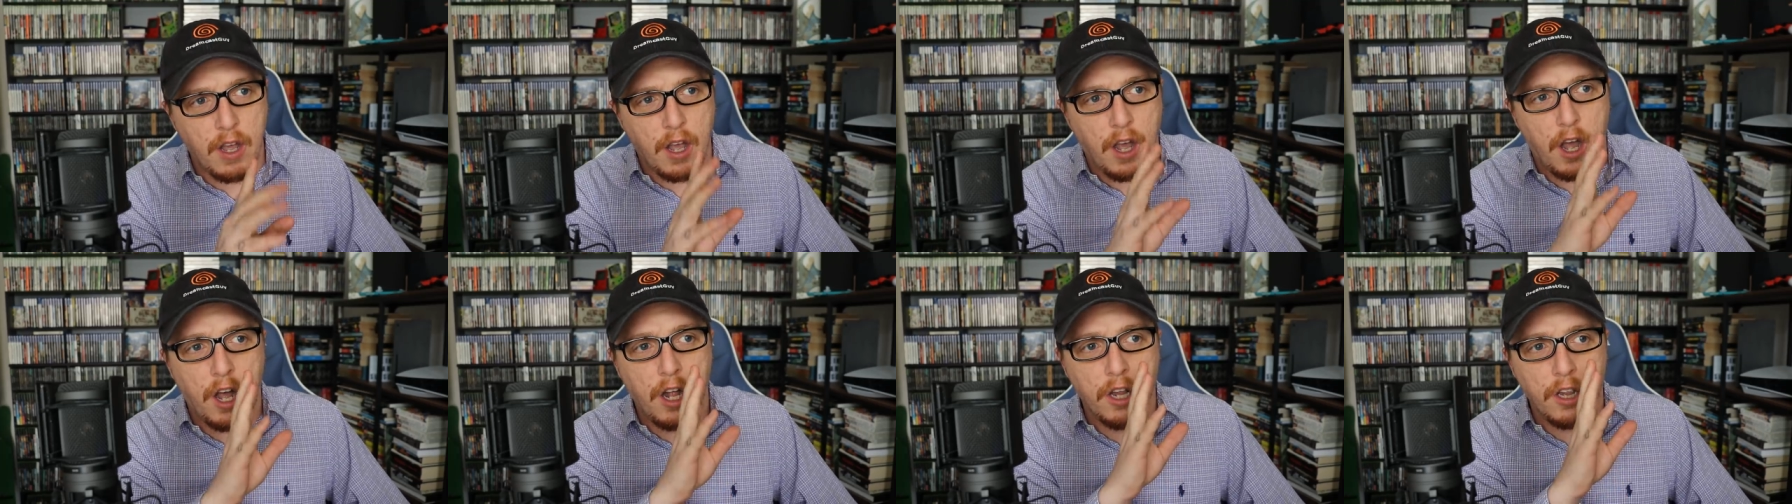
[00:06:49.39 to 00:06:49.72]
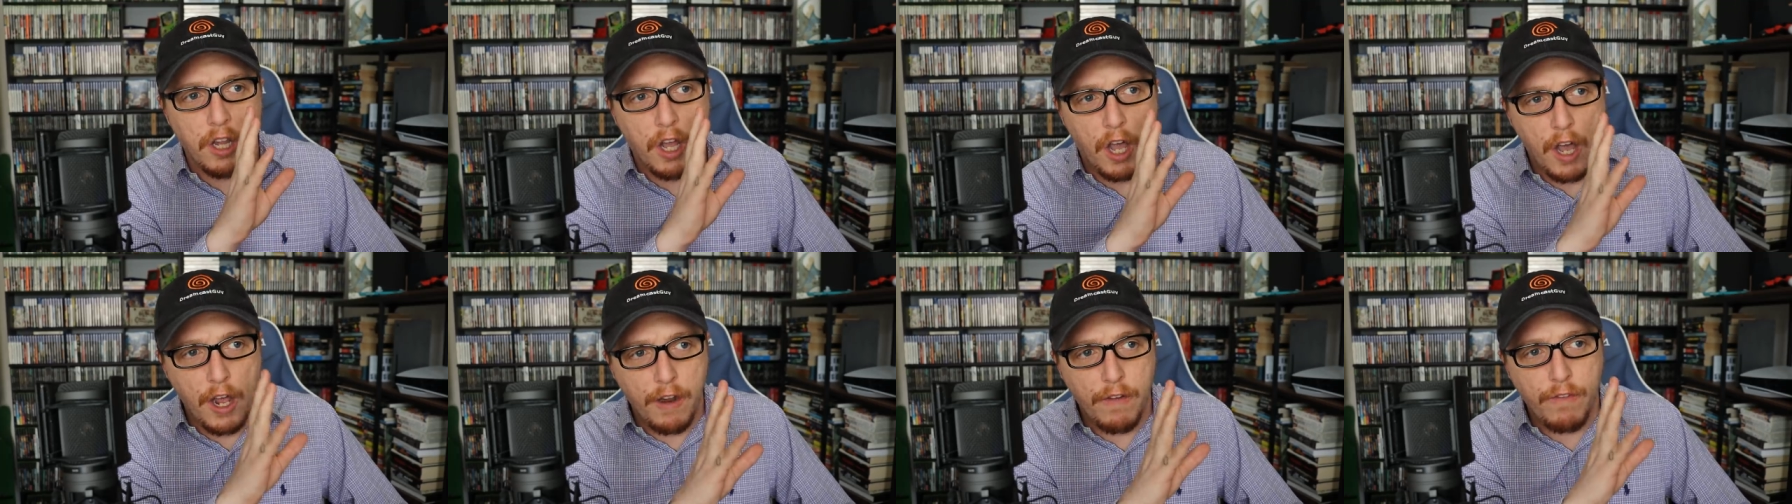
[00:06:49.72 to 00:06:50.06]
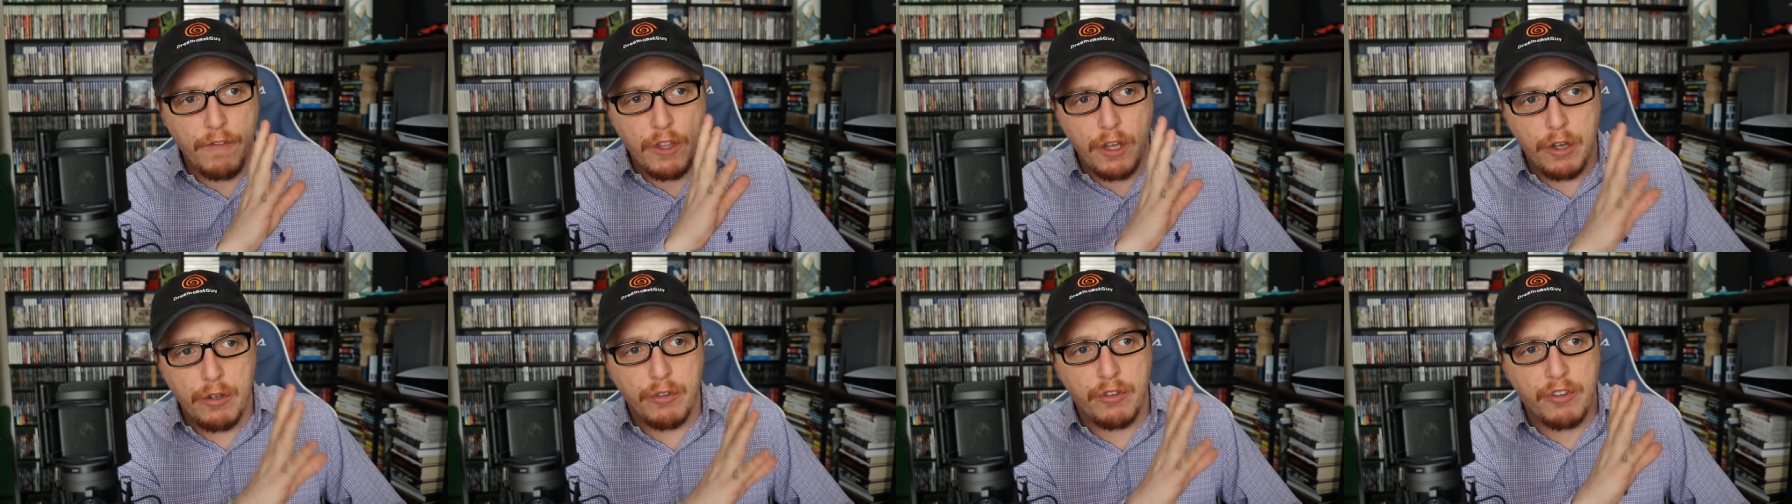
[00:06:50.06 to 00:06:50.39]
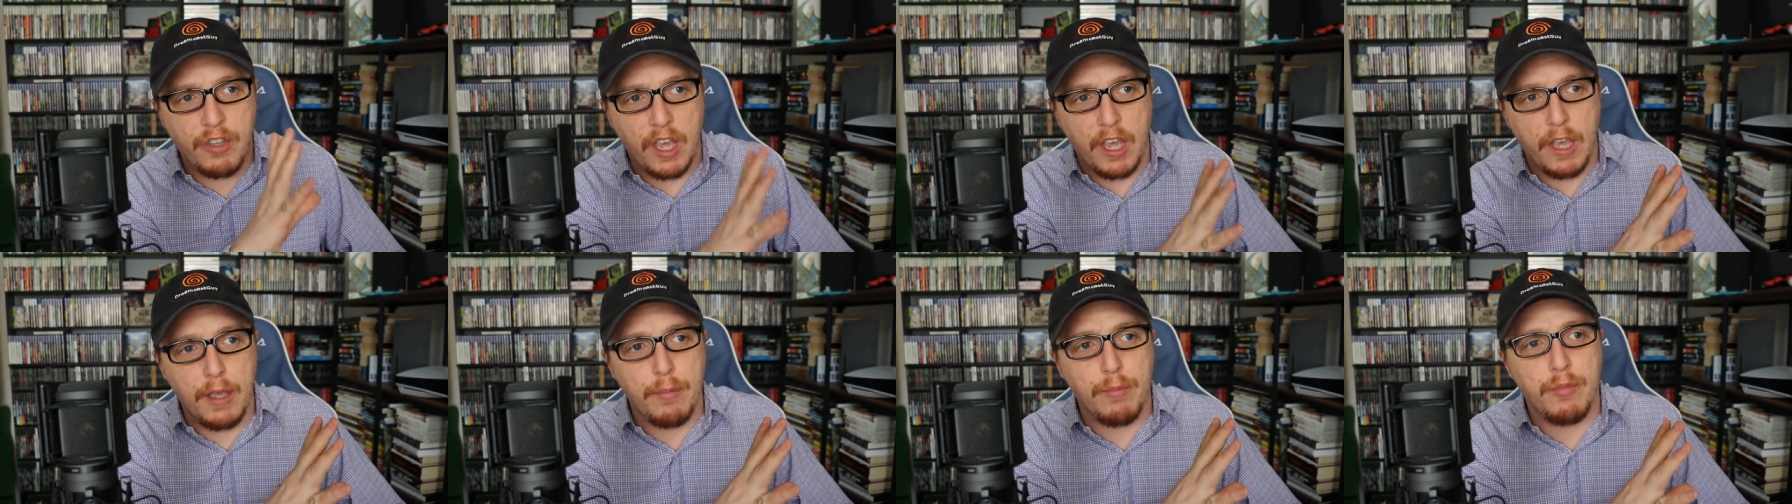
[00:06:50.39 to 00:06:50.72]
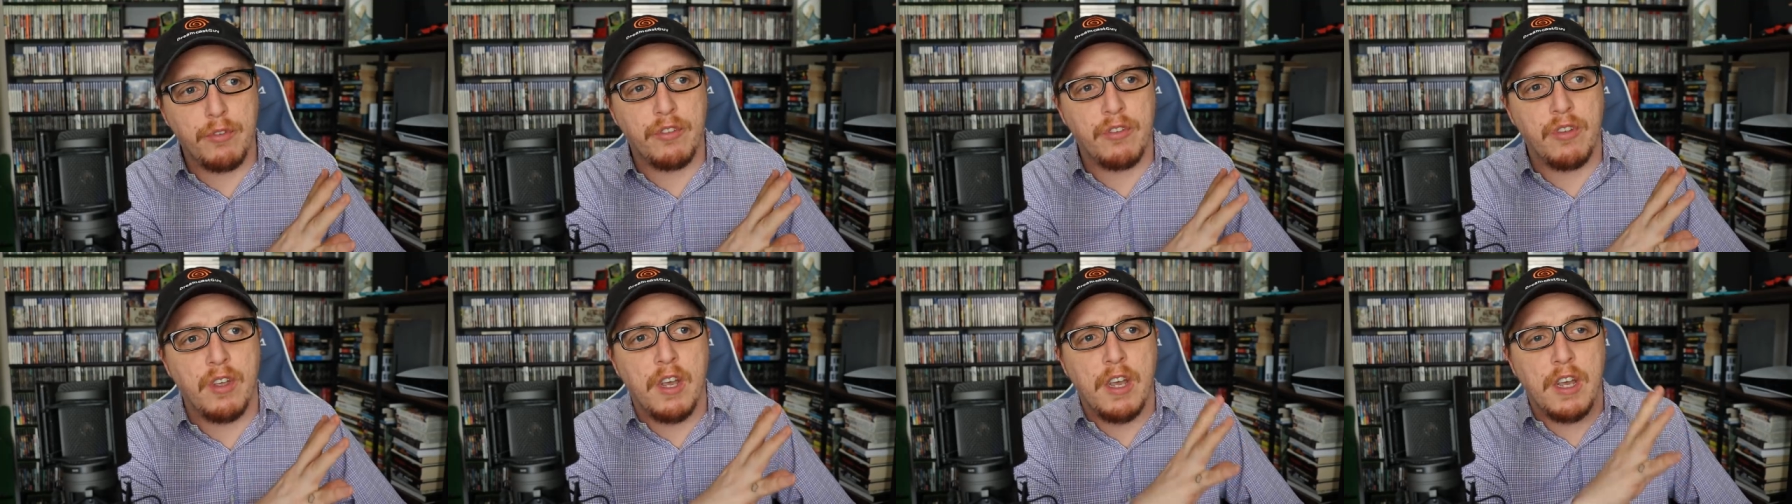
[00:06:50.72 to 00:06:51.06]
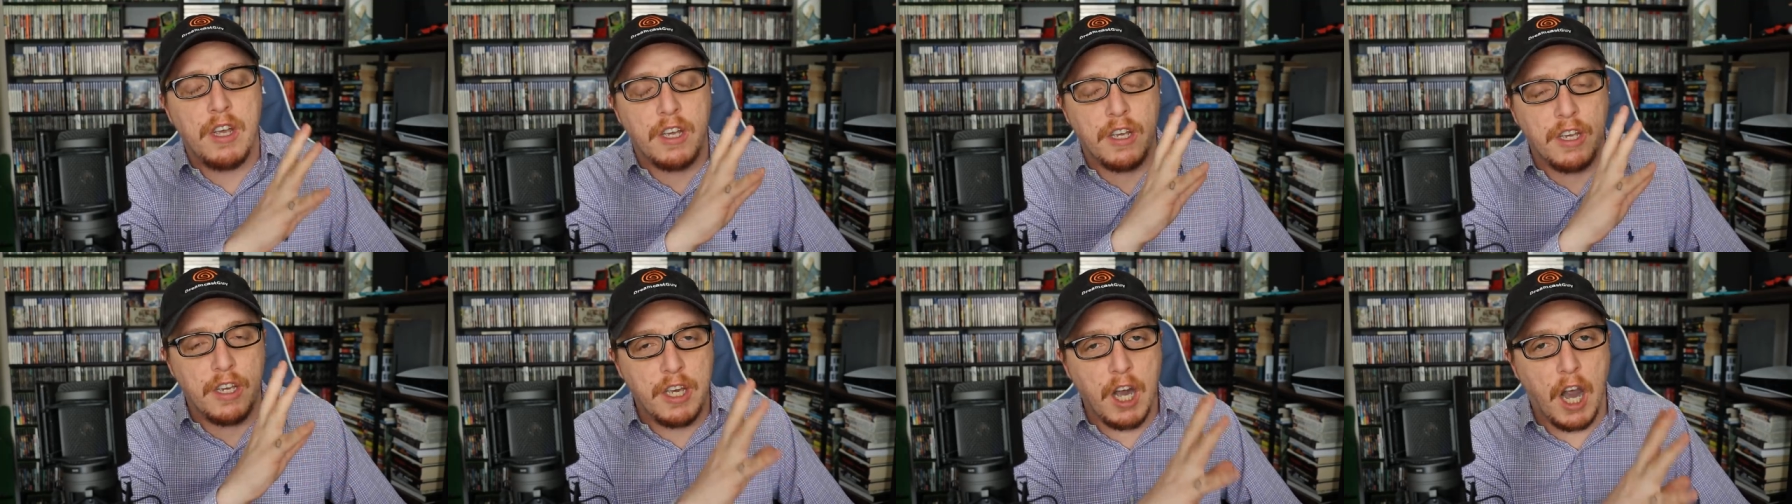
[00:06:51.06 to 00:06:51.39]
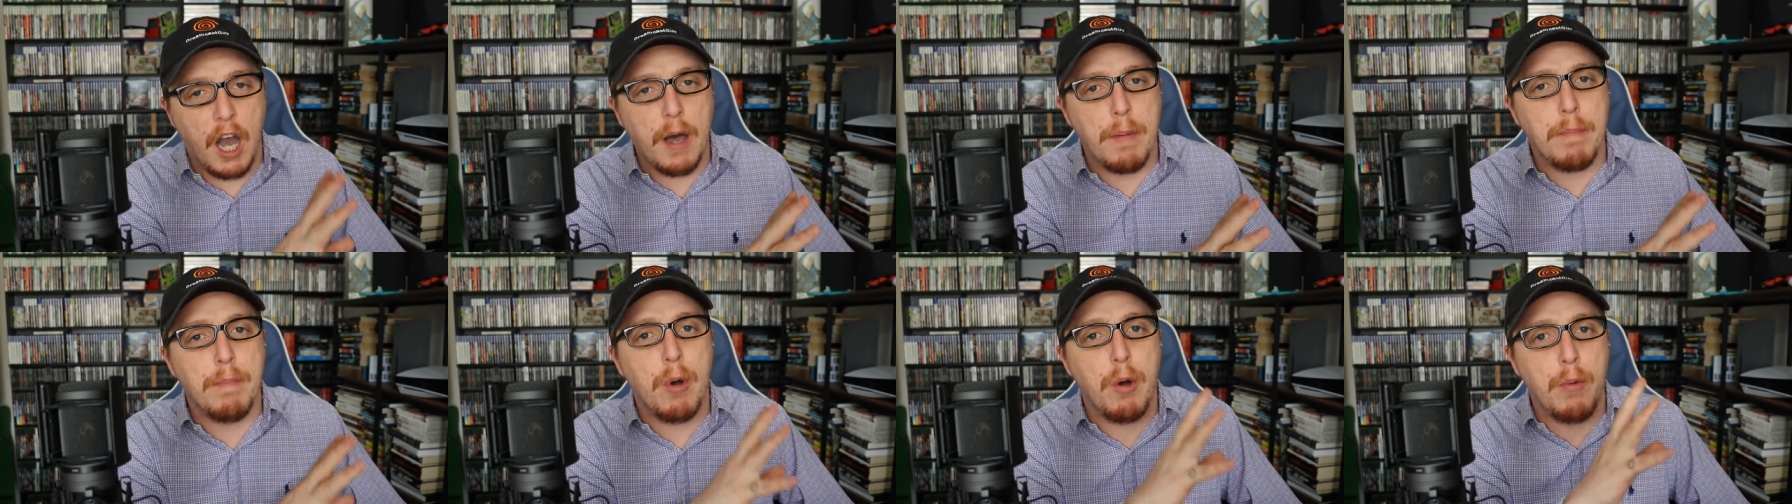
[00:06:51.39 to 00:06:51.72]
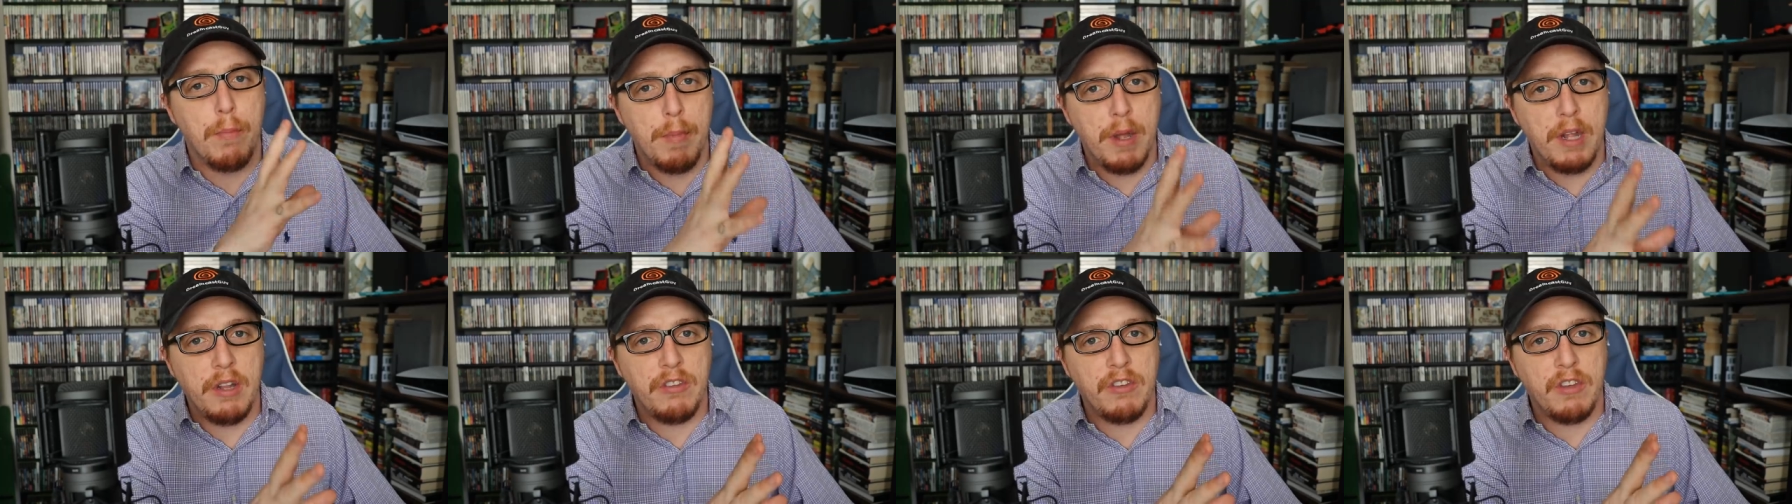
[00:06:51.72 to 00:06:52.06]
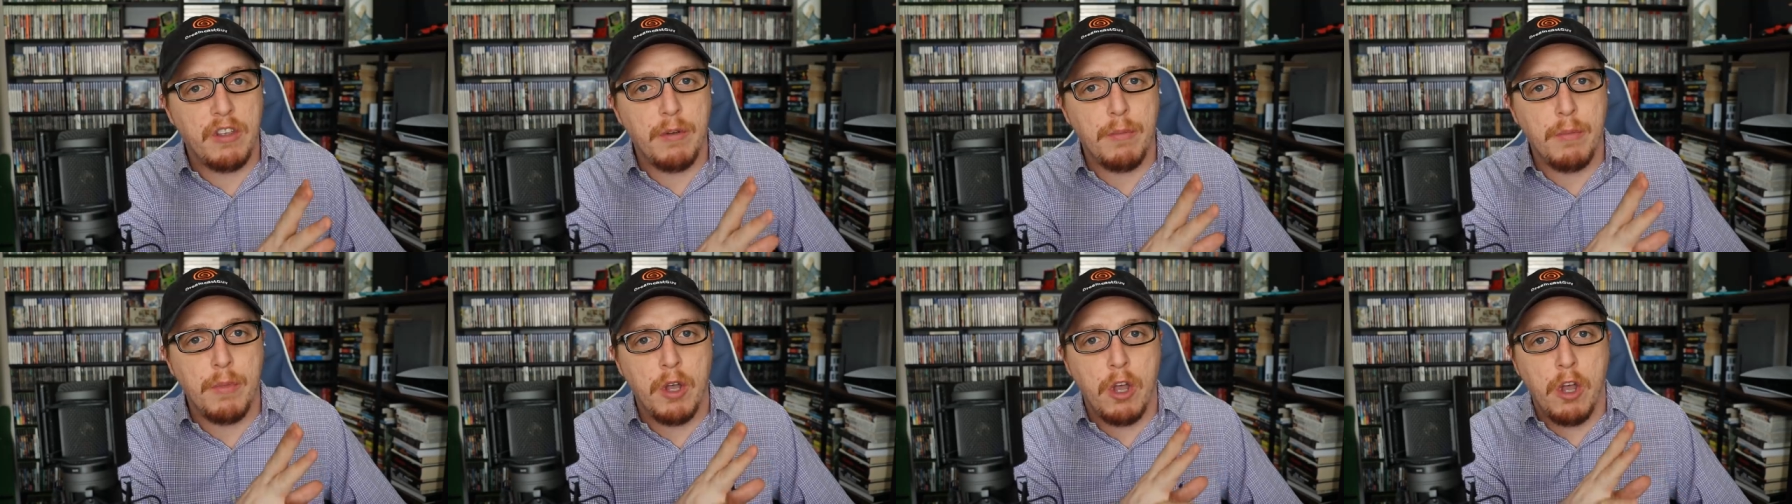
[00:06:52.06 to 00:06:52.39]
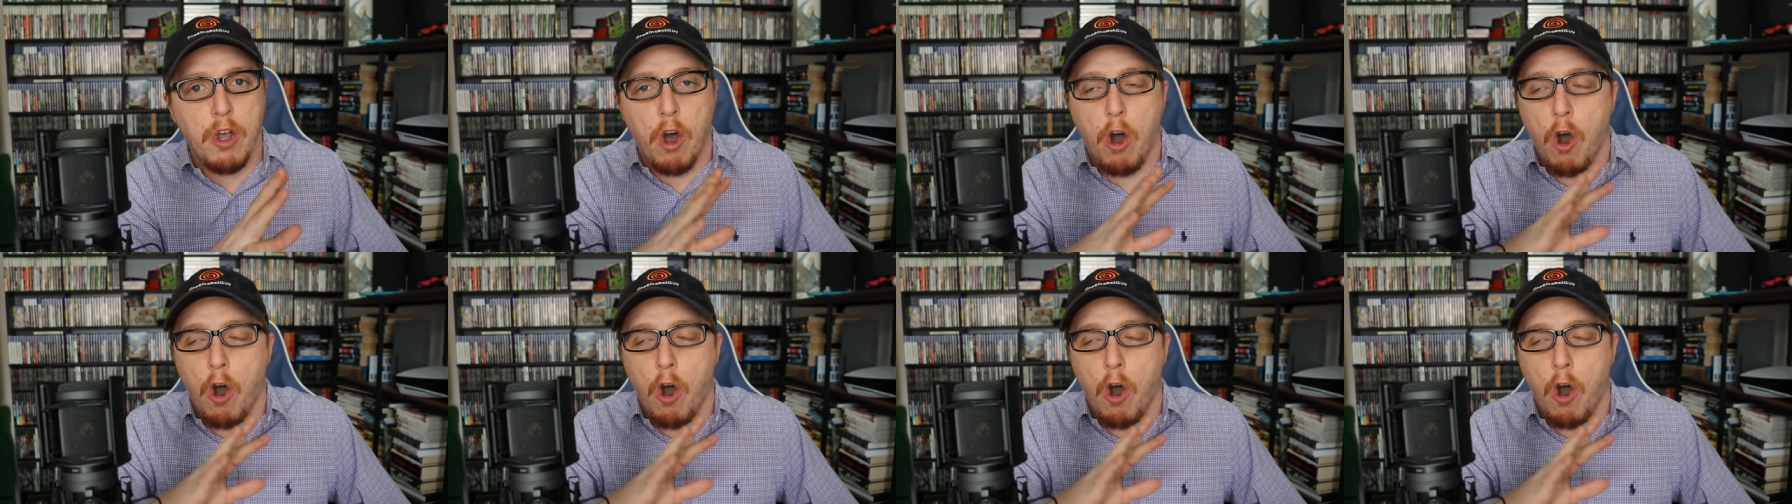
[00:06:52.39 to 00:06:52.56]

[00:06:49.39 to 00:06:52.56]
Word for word: A lot of those games got momentum